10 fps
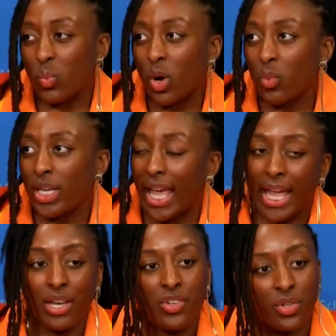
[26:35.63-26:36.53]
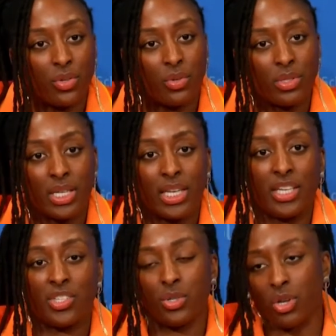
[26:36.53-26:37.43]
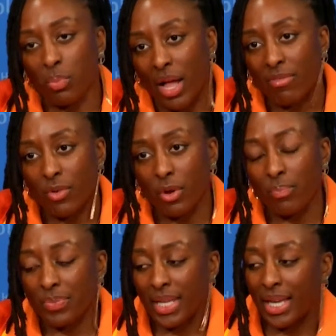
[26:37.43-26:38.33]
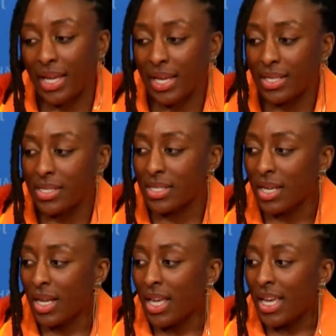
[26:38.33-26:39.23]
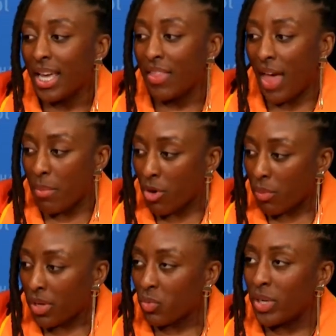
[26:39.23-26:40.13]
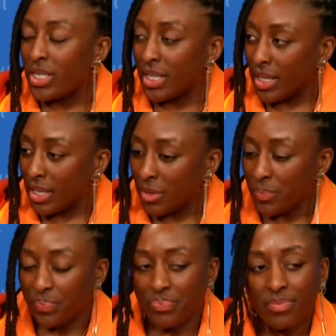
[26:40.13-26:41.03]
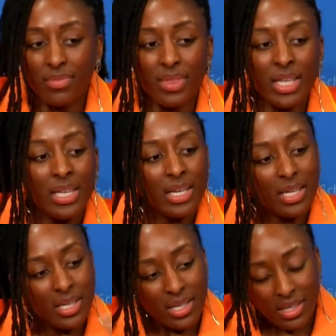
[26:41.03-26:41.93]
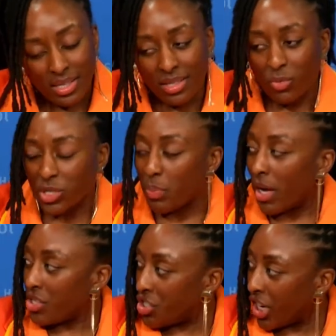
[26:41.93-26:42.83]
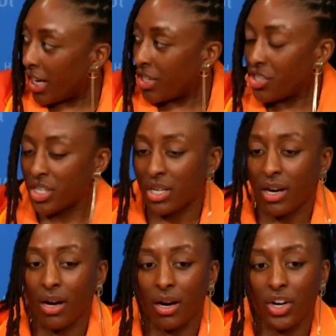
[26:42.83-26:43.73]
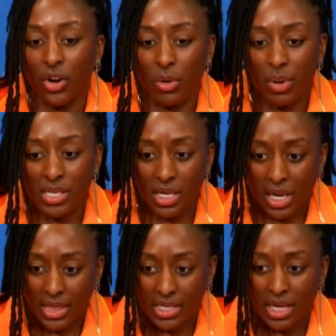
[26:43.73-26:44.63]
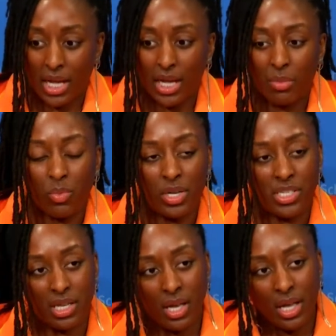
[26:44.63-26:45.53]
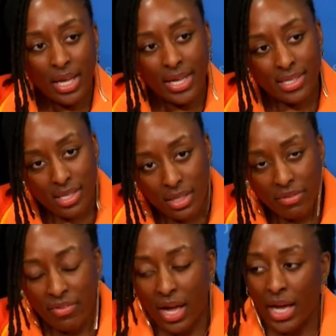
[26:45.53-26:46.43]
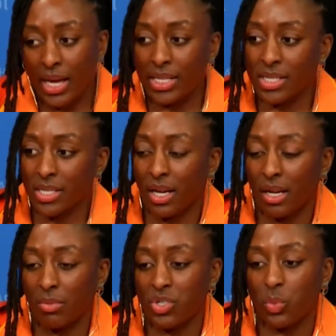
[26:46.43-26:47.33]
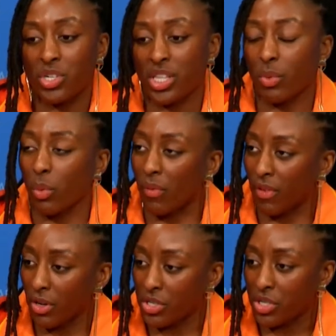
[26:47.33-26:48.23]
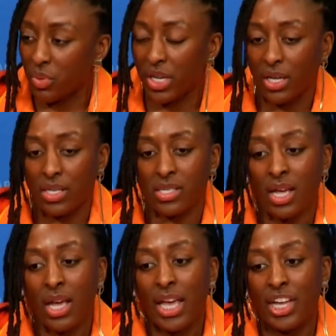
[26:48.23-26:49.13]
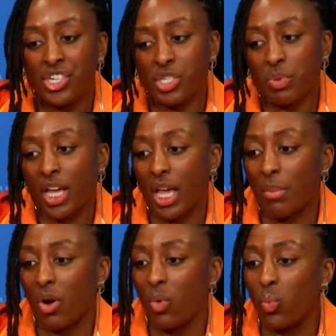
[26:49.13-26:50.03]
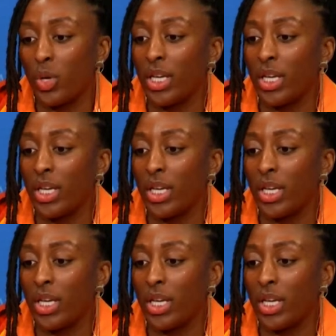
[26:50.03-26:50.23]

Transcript: what we can do is use our platform. And in that moment, we did. Response changed. Our current president at the time was instilling fines, to which they were reversed because it just became a